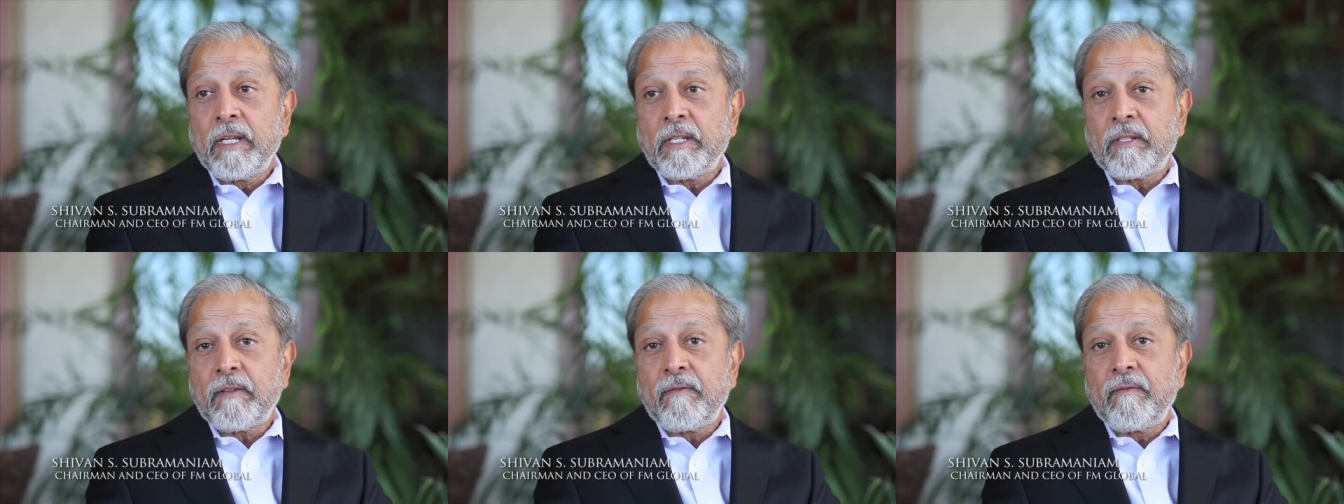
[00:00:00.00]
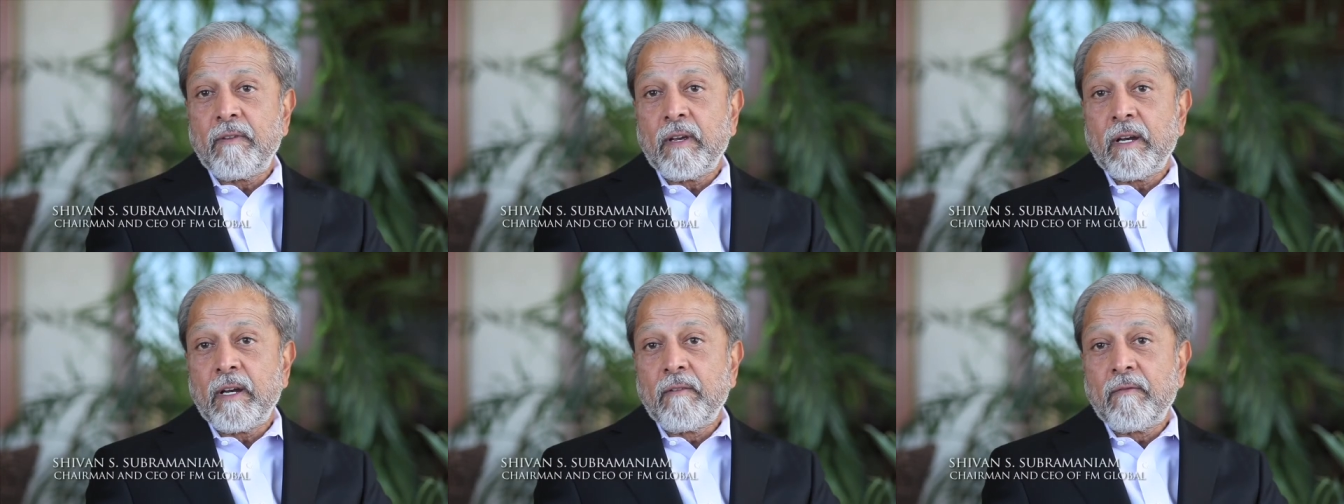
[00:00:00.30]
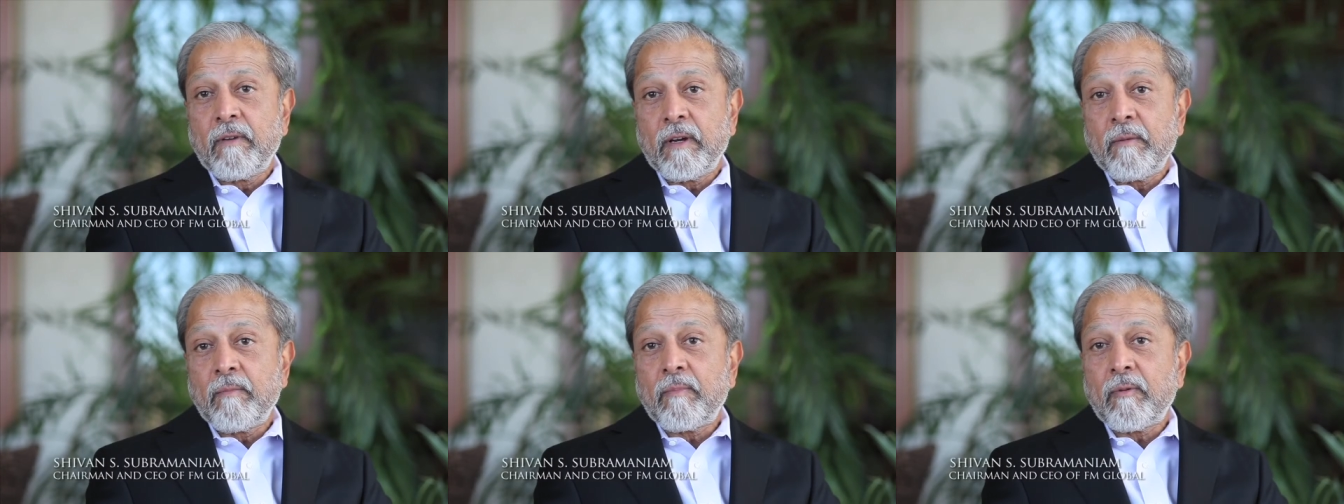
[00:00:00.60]
is a very,
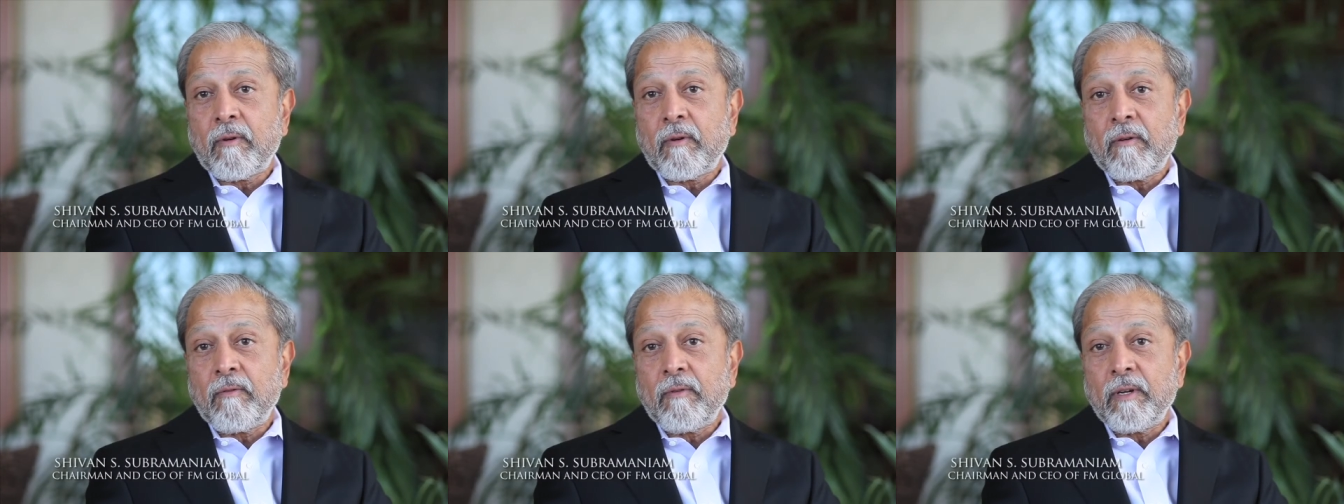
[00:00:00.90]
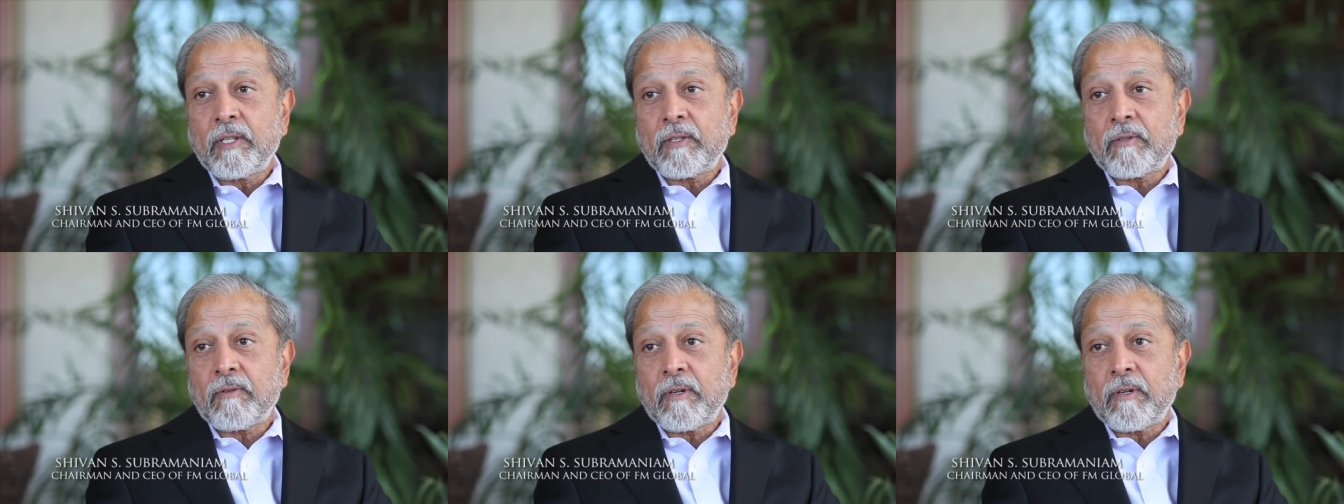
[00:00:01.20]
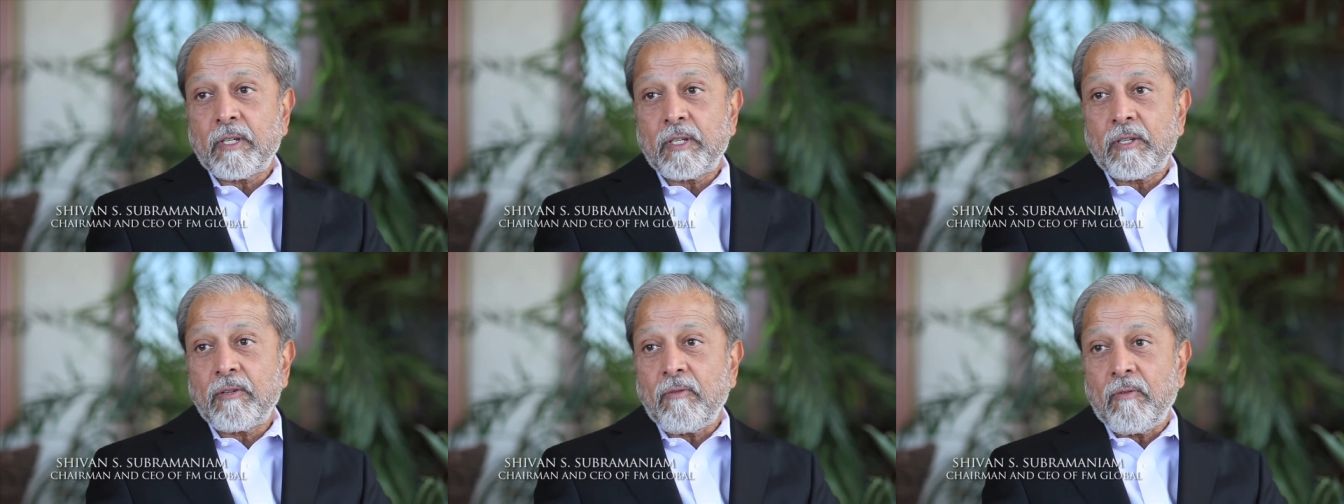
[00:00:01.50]
very important
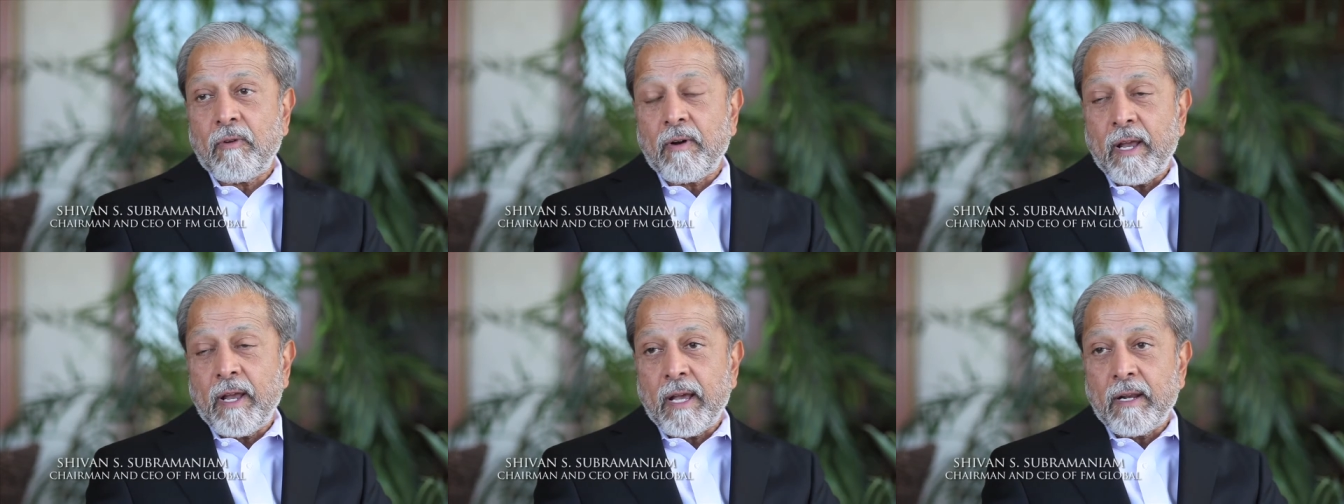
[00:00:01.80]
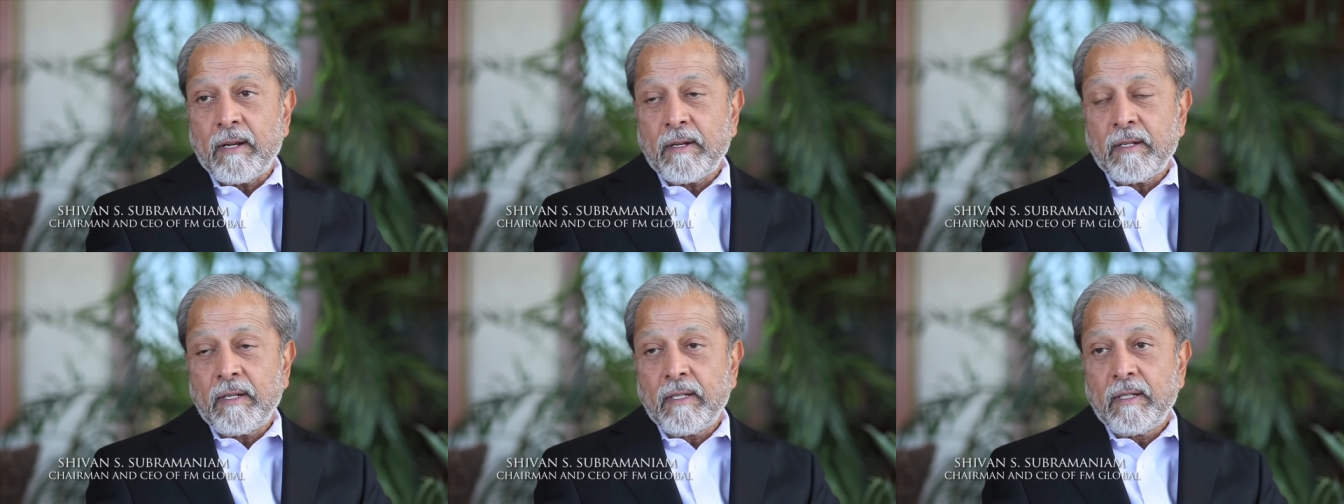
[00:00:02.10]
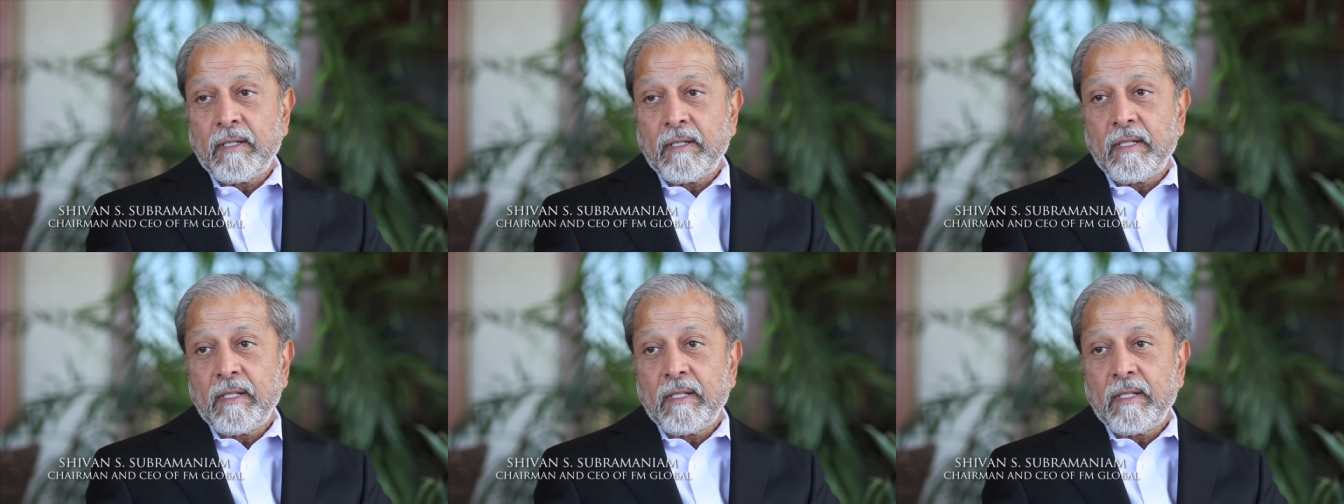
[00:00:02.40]
resource to Rhode Island.